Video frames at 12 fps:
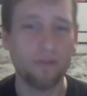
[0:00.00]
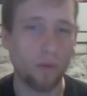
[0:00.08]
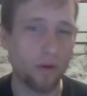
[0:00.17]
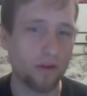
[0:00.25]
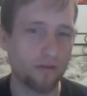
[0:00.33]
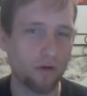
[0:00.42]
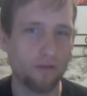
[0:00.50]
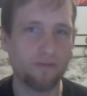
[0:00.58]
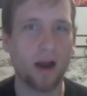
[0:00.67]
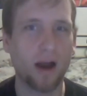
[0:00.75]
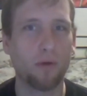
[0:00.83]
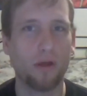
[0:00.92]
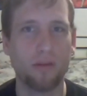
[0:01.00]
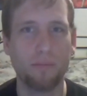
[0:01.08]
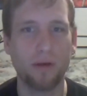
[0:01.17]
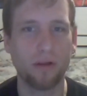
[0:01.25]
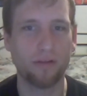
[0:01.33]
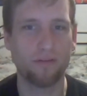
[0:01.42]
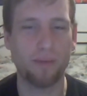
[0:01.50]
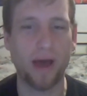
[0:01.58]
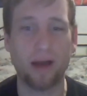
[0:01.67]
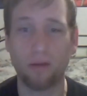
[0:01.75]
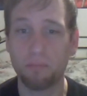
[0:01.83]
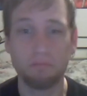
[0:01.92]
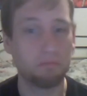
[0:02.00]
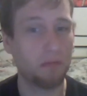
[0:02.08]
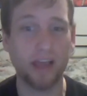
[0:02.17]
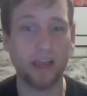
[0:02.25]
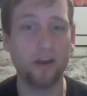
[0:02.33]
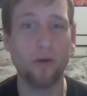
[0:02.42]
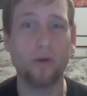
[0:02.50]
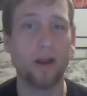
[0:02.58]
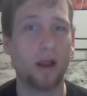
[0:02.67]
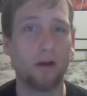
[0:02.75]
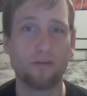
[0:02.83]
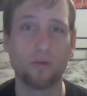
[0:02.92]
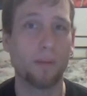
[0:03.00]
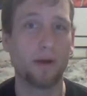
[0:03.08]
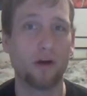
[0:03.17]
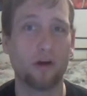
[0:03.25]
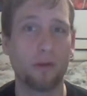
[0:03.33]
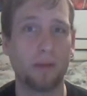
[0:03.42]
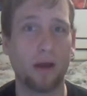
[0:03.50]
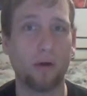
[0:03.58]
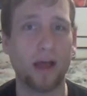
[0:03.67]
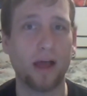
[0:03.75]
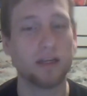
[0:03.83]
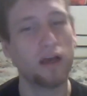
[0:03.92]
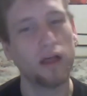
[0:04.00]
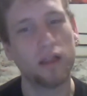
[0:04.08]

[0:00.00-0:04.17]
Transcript: If I want to throw a fireball in the middle of a battle, I can do it. I don't have to worry about hurting my own guys.